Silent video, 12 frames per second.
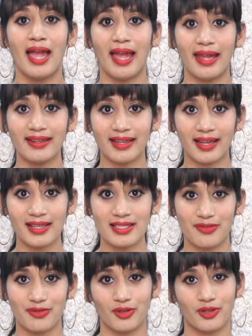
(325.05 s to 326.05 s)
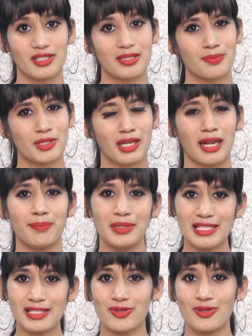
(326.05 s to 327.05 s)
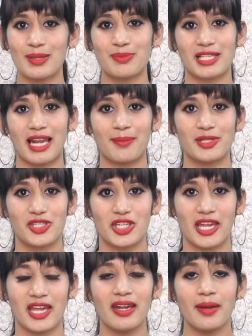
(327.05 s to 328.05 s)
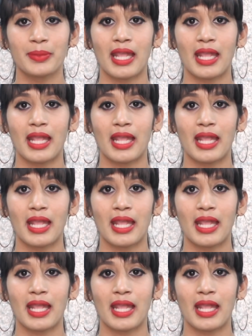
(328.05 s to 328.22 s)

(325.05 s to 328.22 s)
And guys, if you're not subscribed, please do subscribe and share.